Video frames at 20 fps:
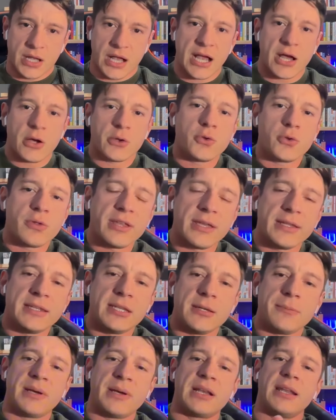how do they
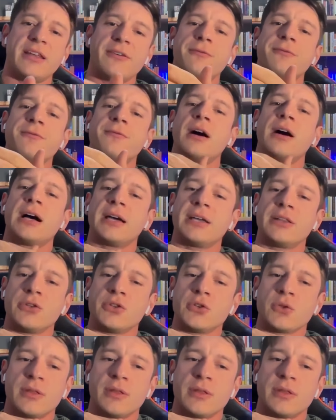typically find you?